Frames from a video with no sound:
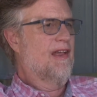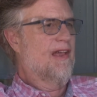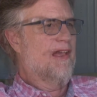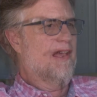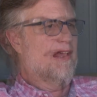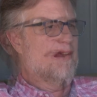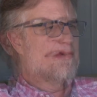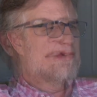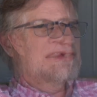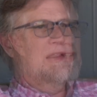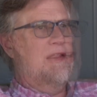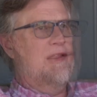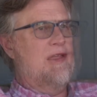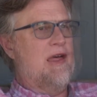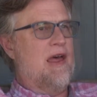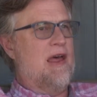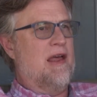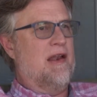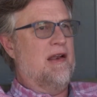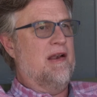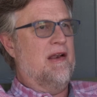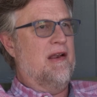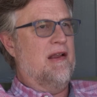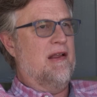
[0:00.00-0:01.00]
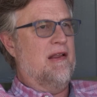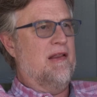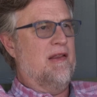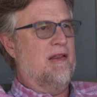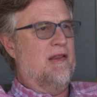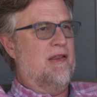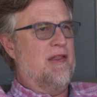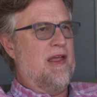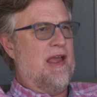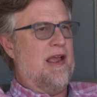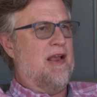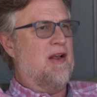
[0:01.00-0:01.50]
And it was then
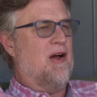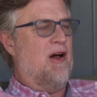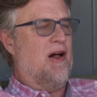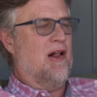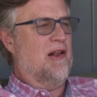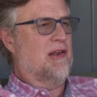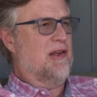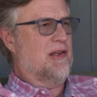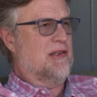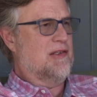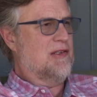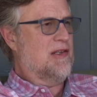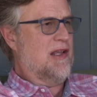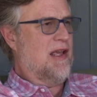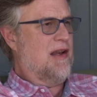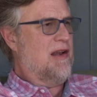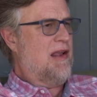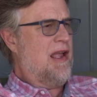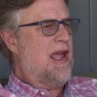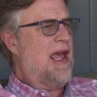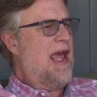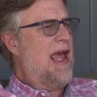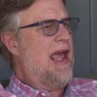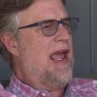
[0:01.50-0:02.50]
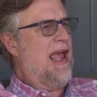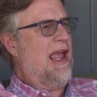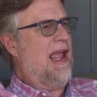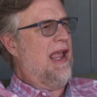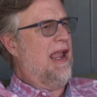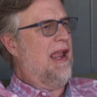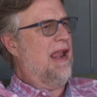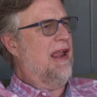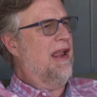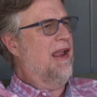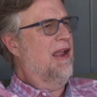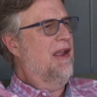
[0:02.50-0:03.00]
they called and said,
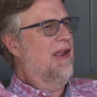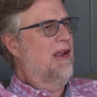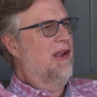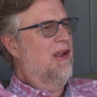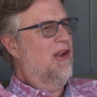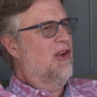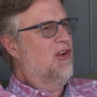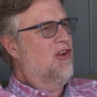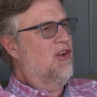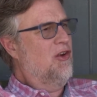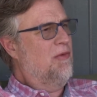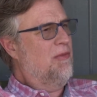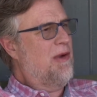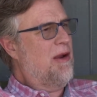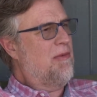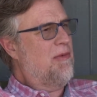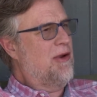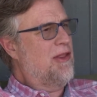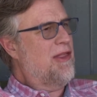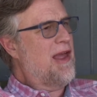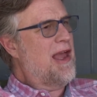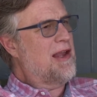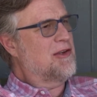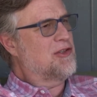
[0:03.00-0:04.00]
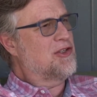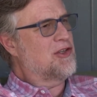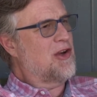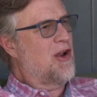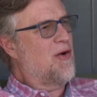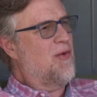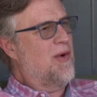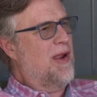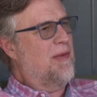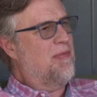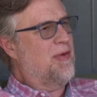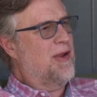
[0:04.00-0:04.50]
hey, you remember that
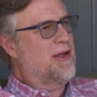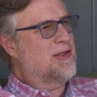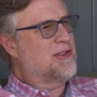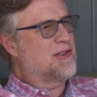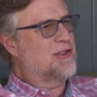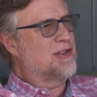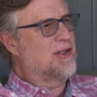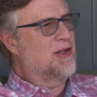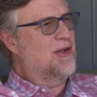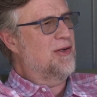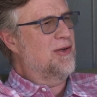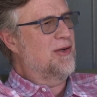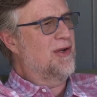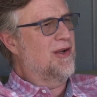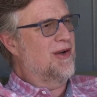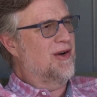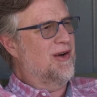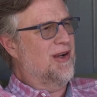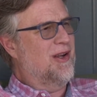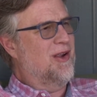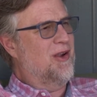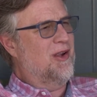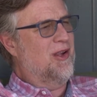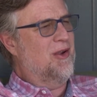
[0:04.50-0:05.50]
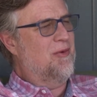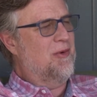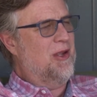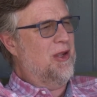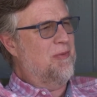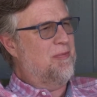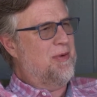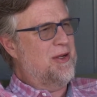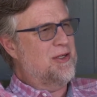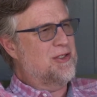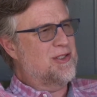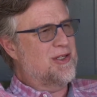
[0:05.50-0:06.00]
show we pitched you? Or you
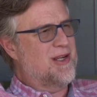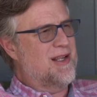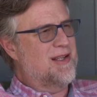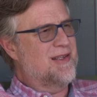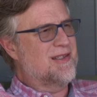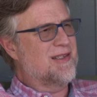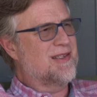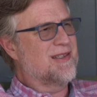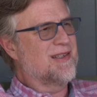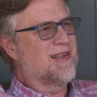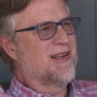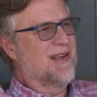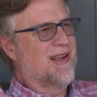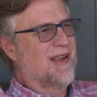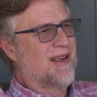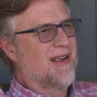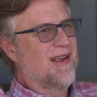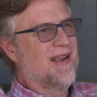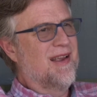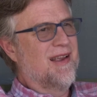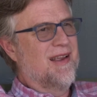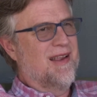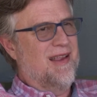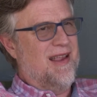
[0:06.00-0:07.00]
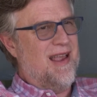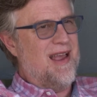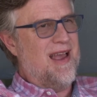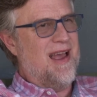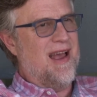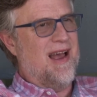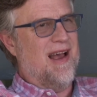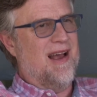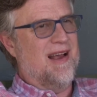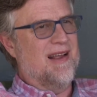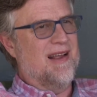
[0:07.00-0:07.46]
pitched us? Yeah.